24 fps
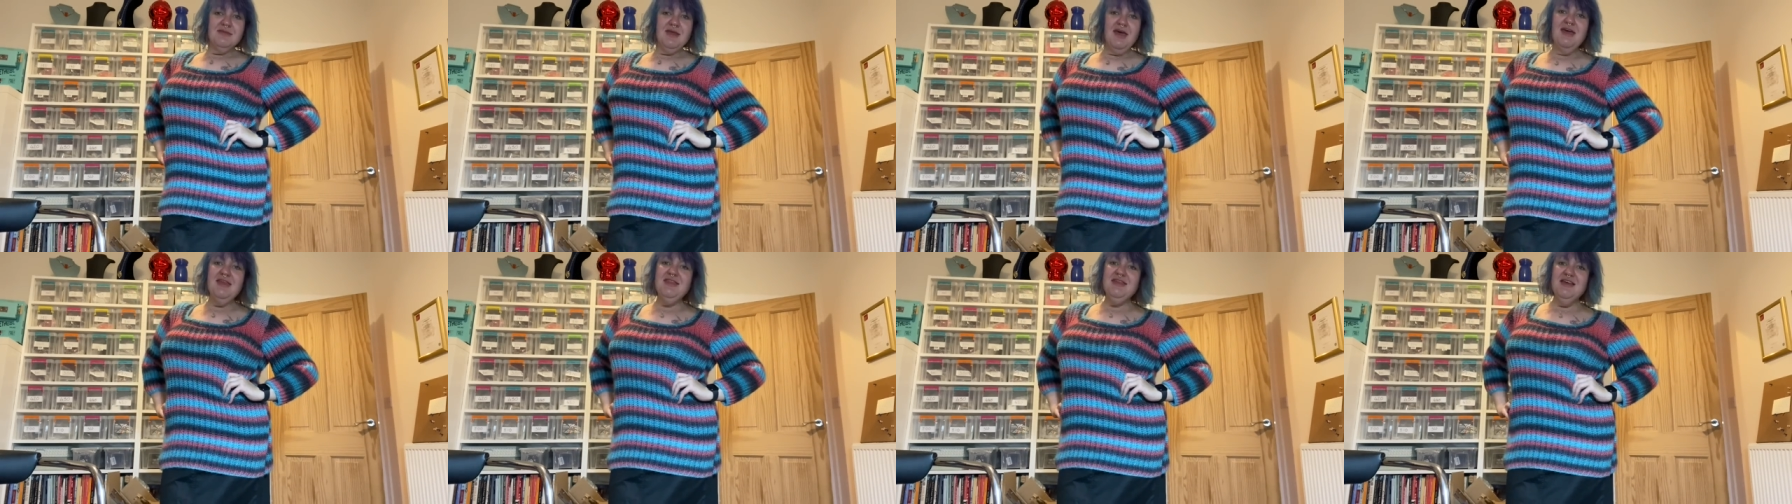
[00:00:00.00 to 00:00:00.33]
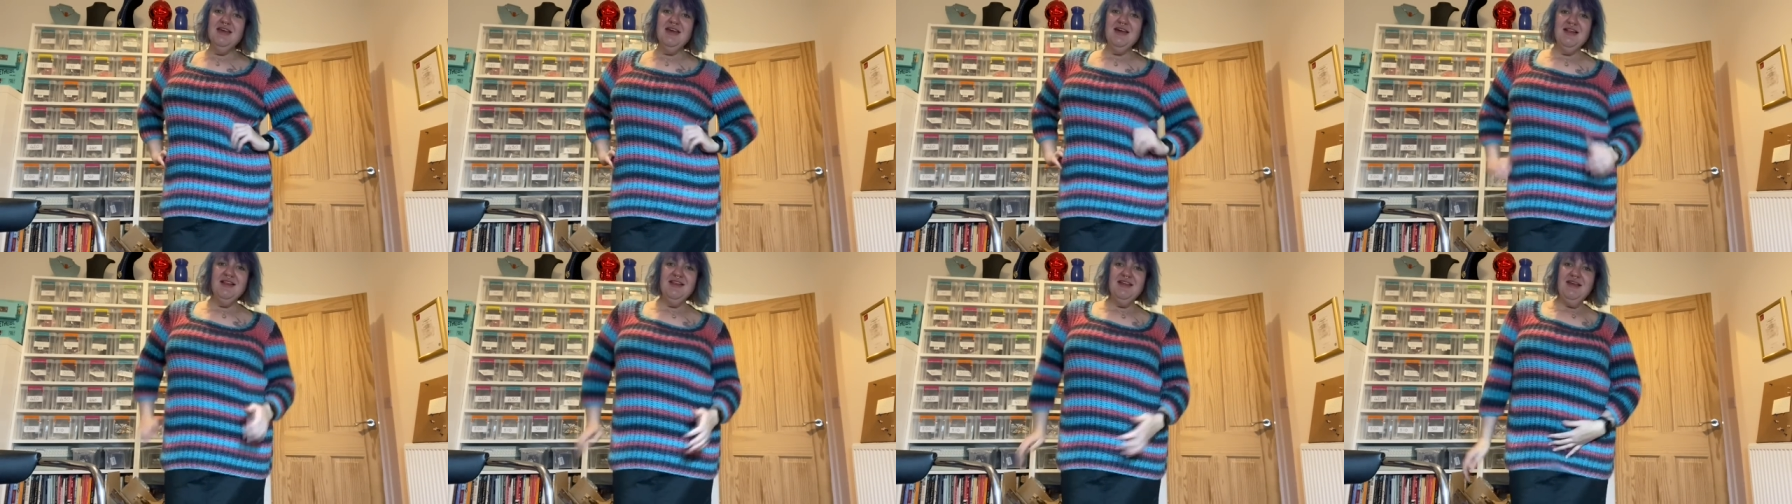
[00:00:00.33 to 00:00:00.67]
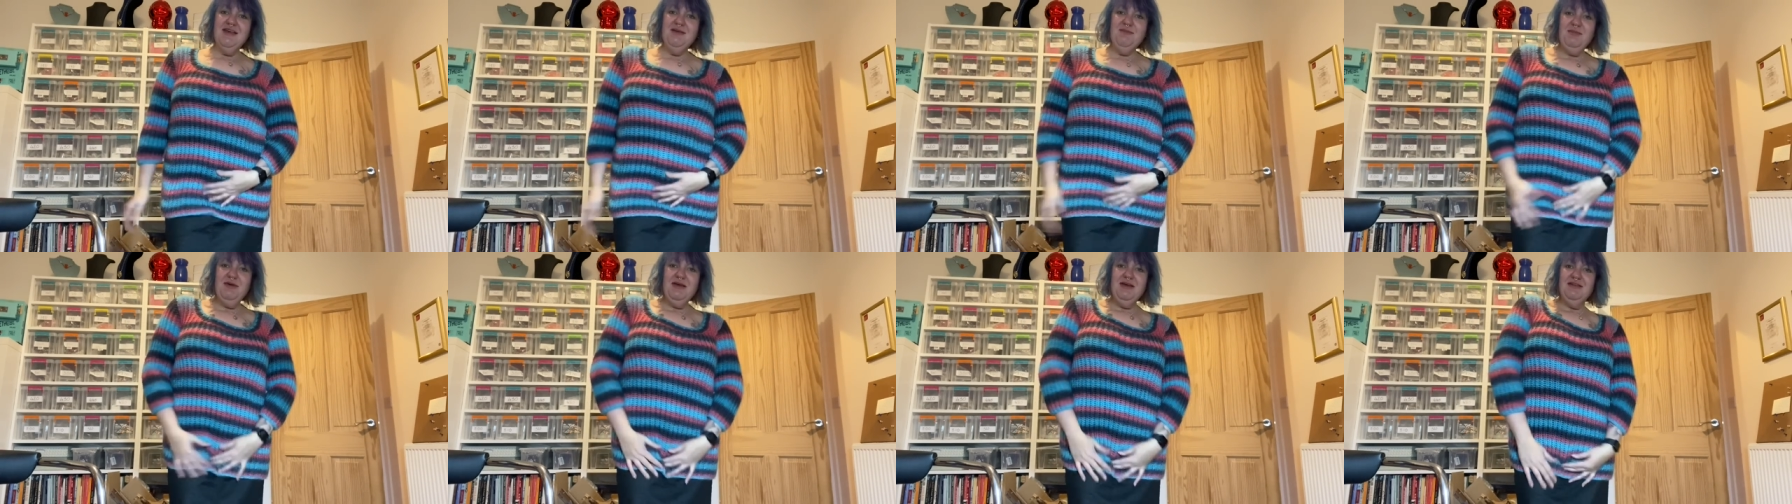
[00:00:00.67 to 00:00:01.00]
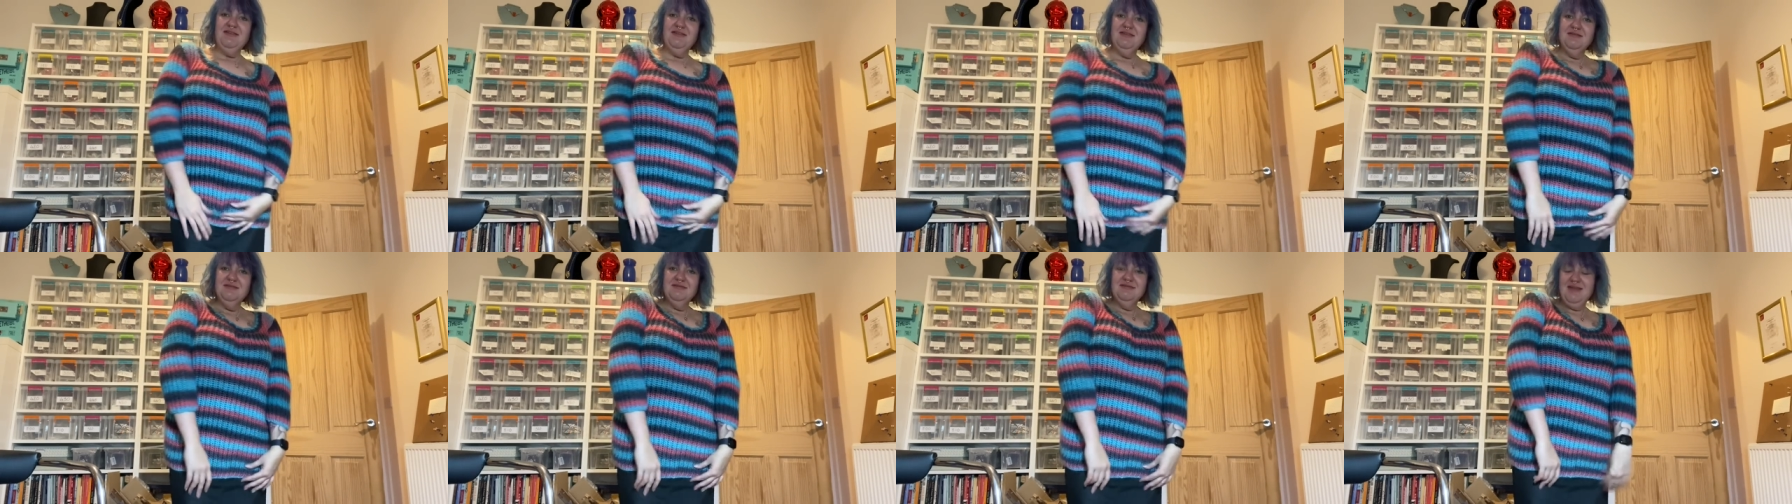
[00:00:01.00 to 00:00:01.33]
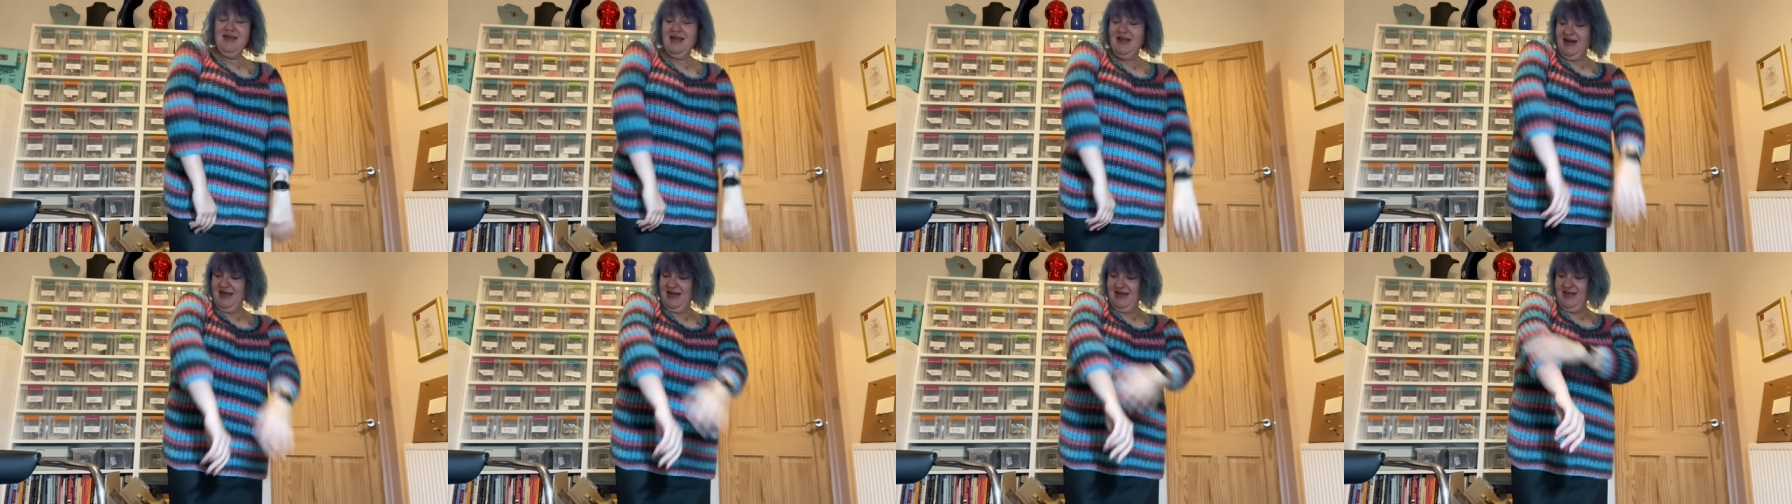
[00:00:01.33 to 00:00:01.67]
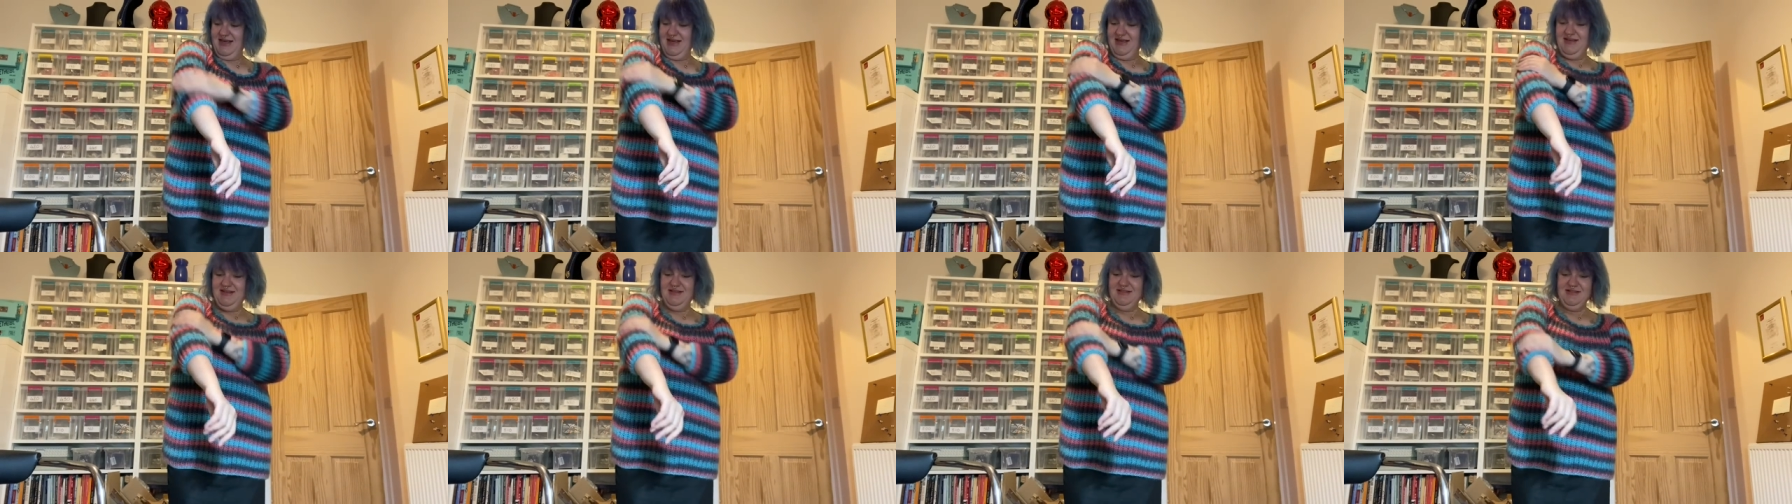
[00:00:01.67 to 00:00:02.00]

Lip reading: I think I'll keep it. I like it.